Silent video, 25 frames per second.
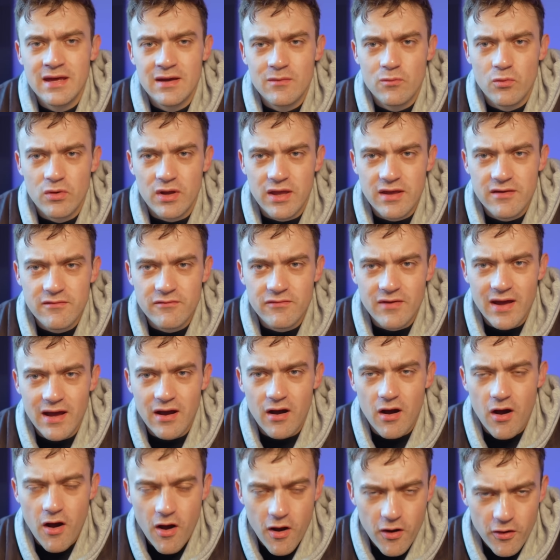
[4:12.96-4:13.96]
We'll give
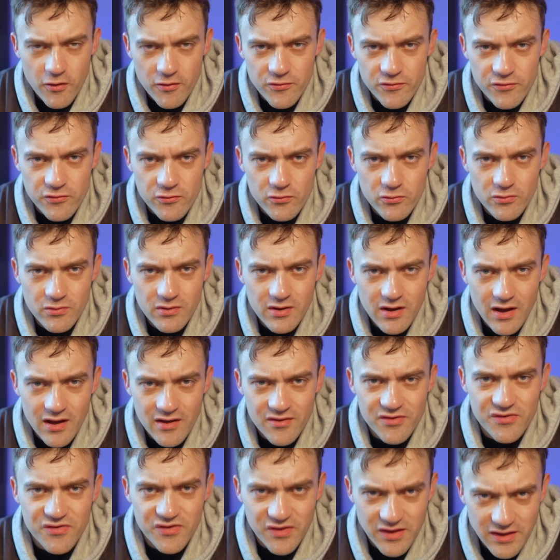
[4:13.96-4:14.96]
Arsenal
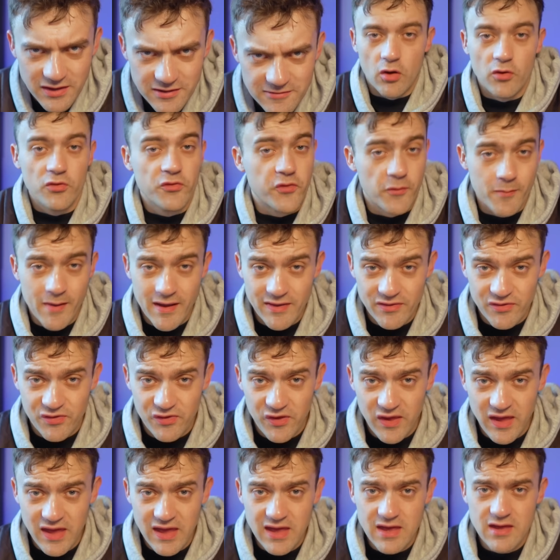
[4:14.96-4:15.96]
a C. On to Man
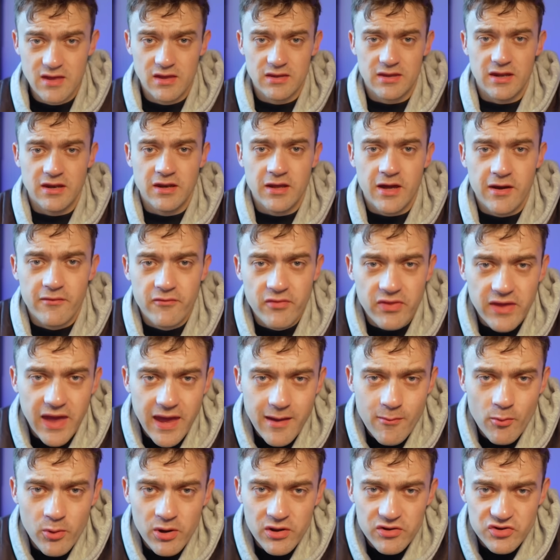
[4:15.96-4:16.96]
City. Didn't cover the
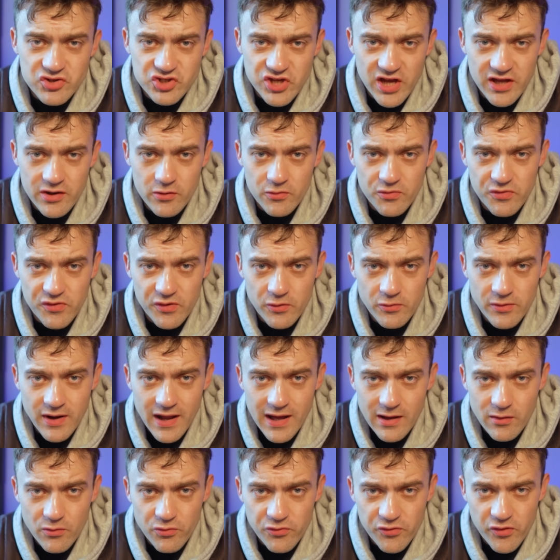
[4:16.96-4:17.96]
game on this channel until
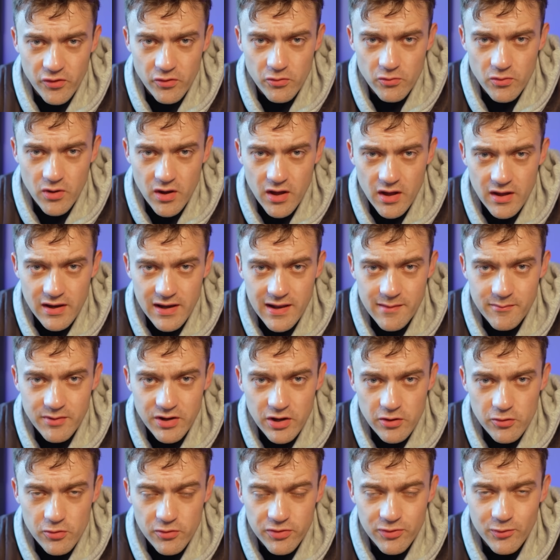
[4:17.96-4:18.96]
now, so uh, let me
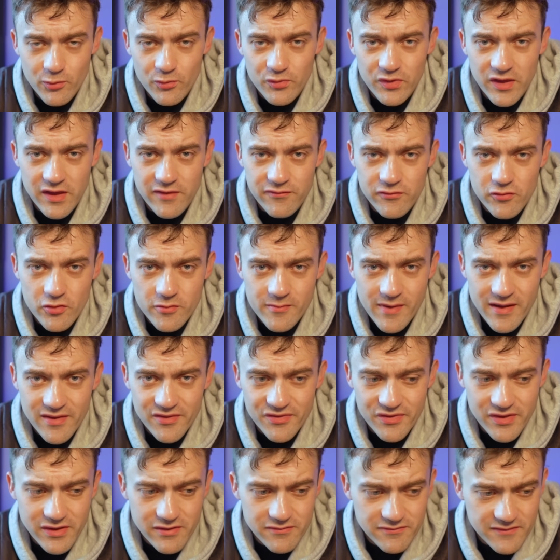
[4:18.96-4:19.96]
know your thoughts if you're a Man
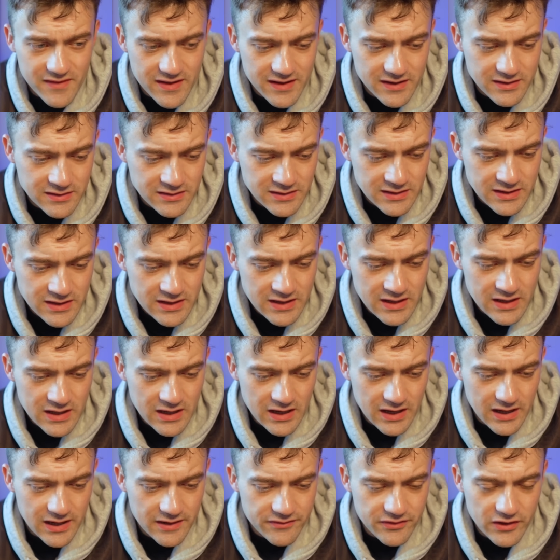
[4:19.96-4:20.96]
City fan. And
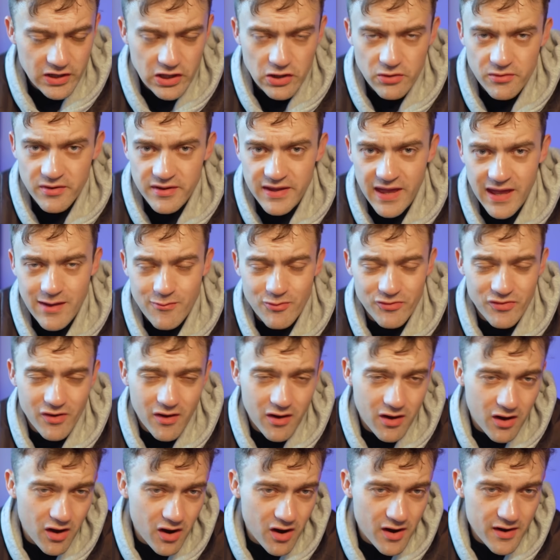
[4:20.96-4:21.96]
uh, the Luton game was
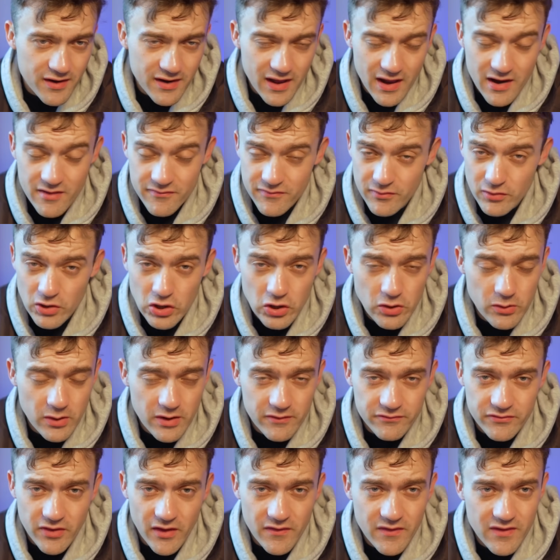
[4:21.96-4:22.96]
hard. And I feel Luton
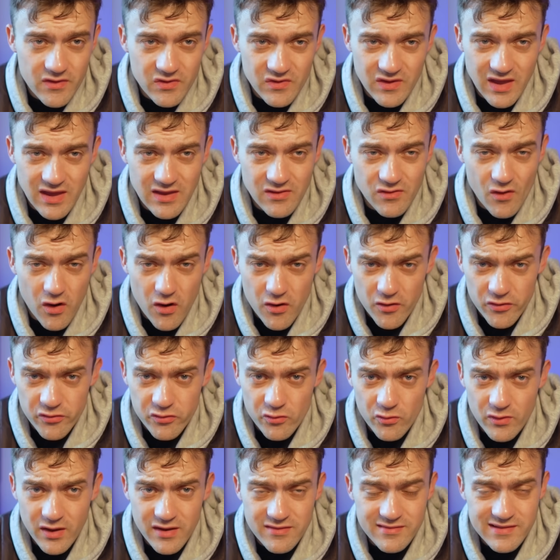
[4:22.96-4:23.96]
have done this against
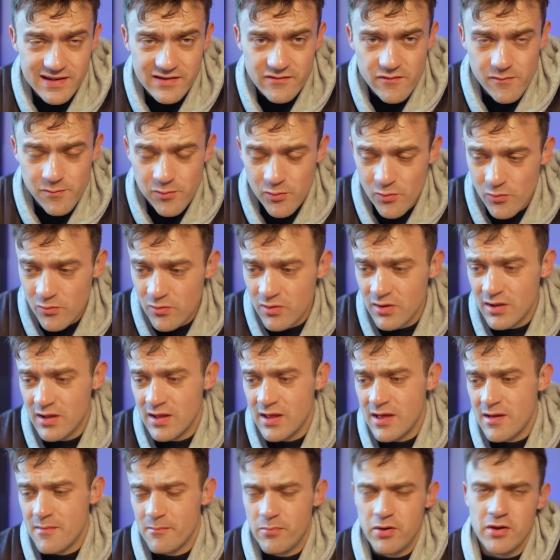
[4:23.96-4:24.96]
Arsenal, against Liverpool,
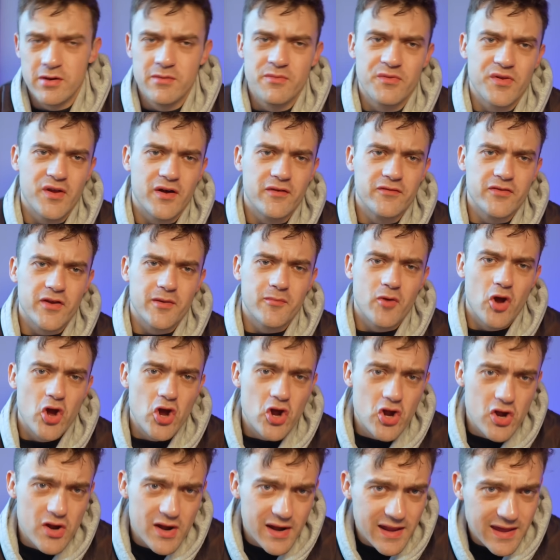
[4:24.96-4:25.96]
put themselves up
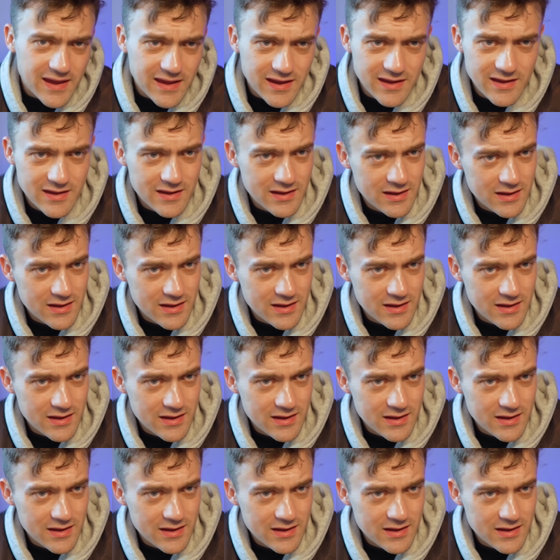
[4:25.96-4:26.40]
early.